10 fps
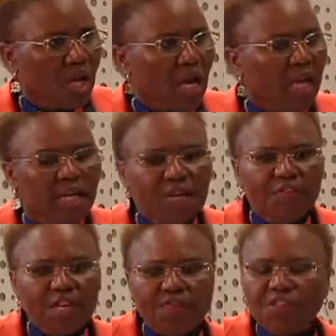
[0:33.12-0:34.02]
And
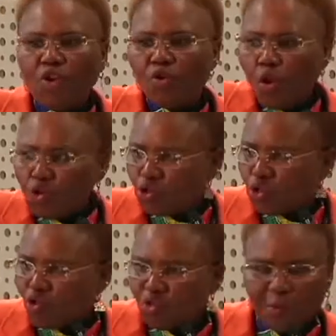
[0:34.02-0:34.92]
even if they go to those